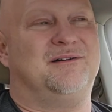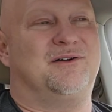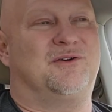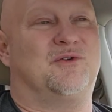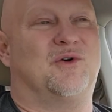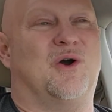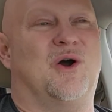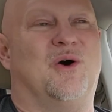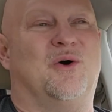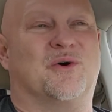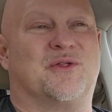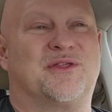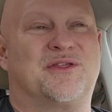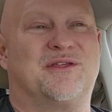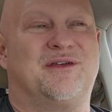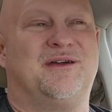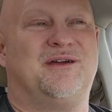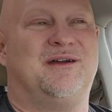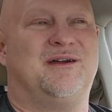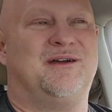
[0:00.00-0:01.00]
growth.
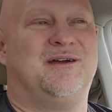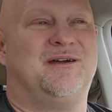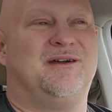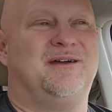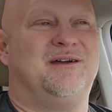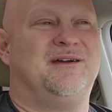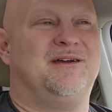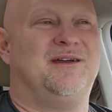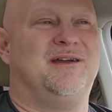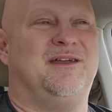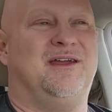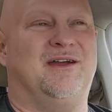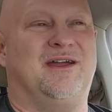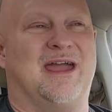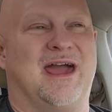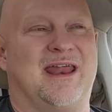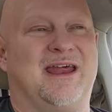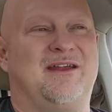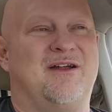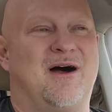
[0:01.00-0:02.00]
You
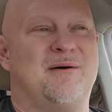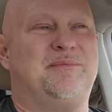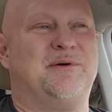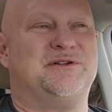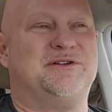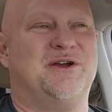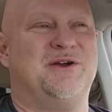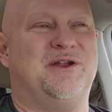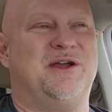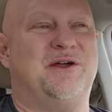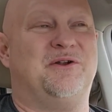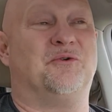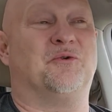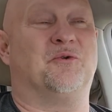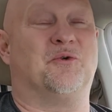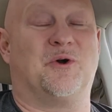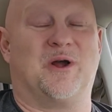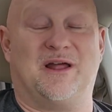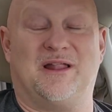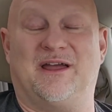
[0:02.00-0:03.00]
get an opportunity to
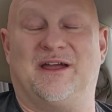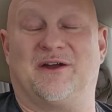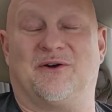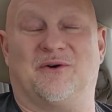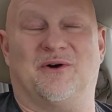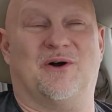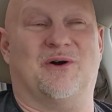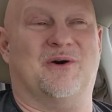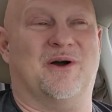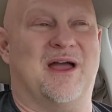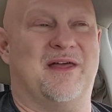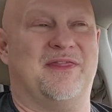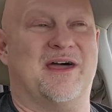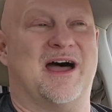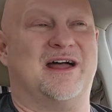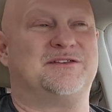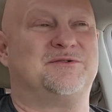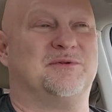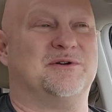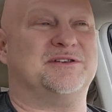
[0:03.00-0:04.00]
really grow. And
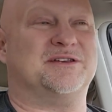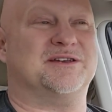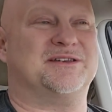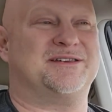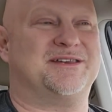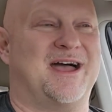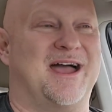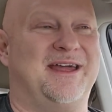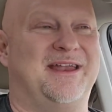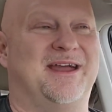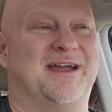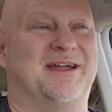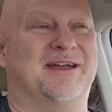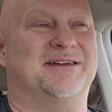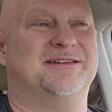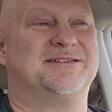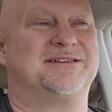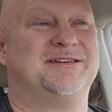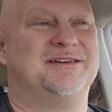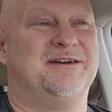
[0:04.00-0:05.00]
that's what's exciting
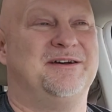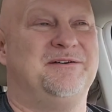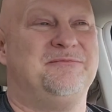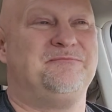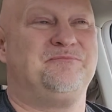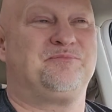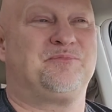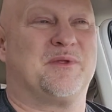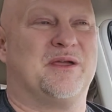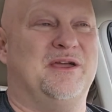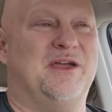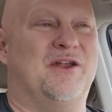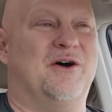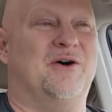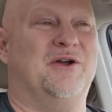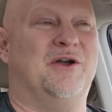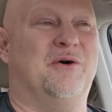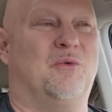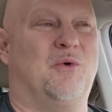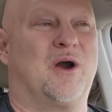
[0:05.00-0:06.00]
is, you know,
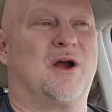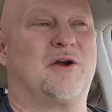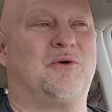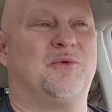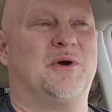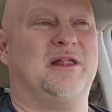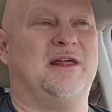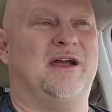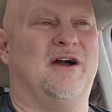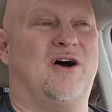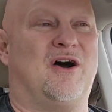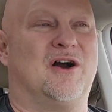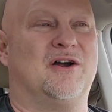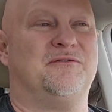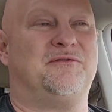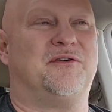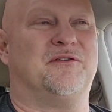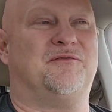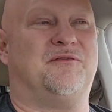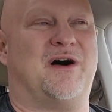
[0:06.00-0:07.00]
you work really hard
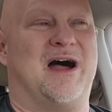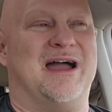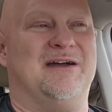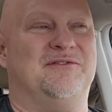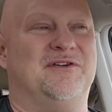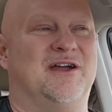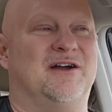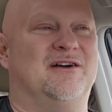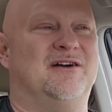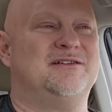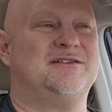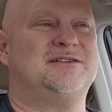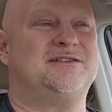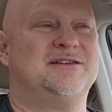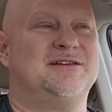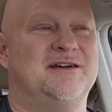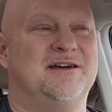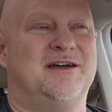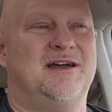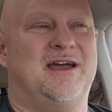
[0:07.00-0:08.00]
for 5 years,
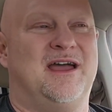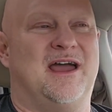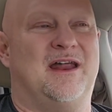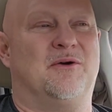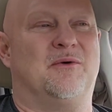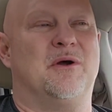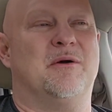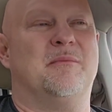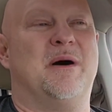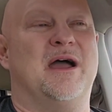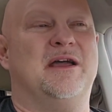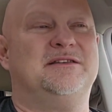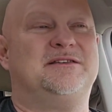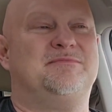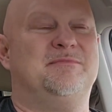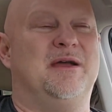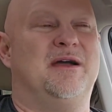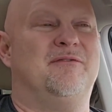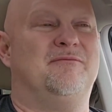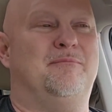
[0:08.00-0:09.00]
and it reminds
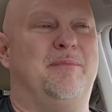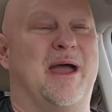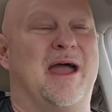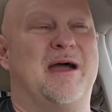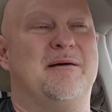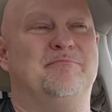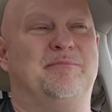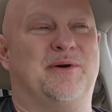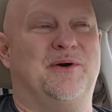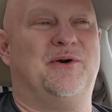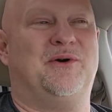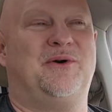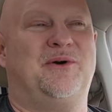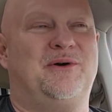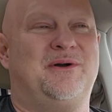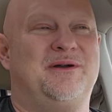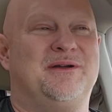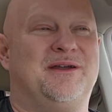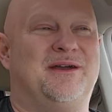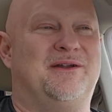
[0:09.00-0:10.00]
me of bamboo.
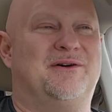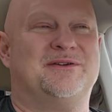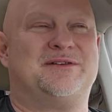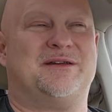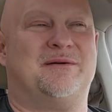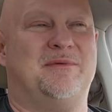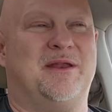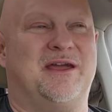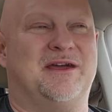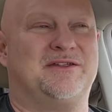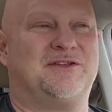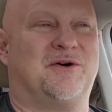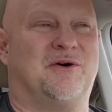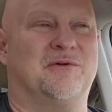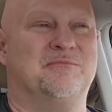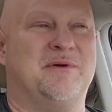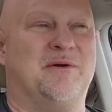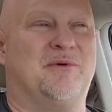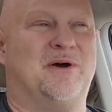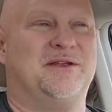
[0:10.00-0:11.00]
You know, somebody had
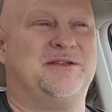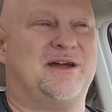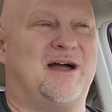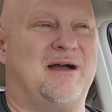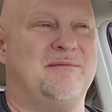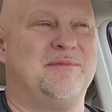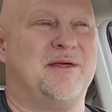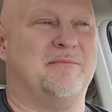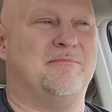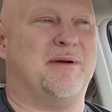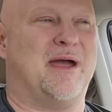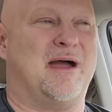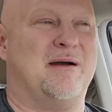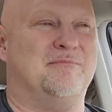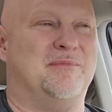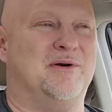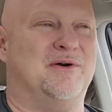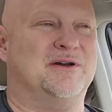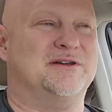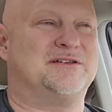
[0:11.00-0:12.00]
told me one time that
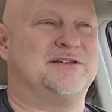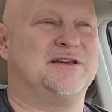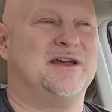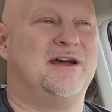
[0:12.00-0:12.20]
bamboo